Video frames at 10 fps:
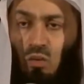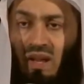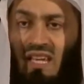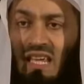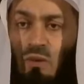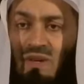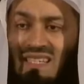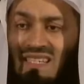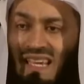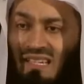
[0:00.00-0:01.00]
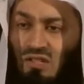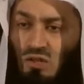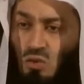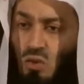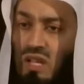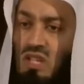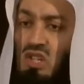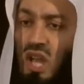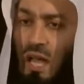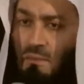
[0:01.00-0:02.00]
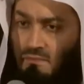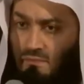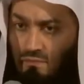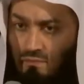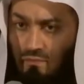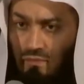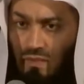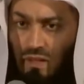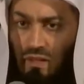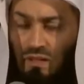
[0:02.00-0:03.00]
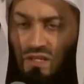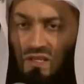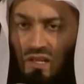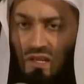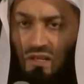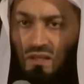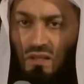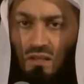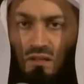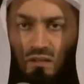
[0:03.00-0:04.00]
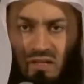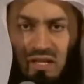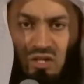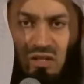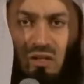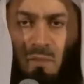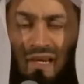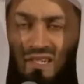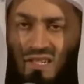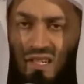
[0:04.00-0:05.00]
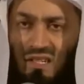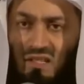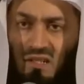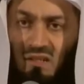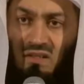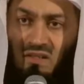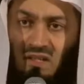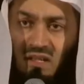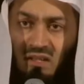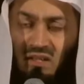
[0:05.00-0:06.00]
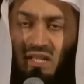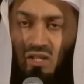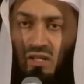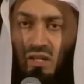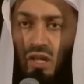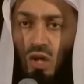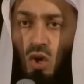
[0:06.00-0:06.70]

when he was sent to Ash-Sham, the Syrian region, the Palestinian Syrian region,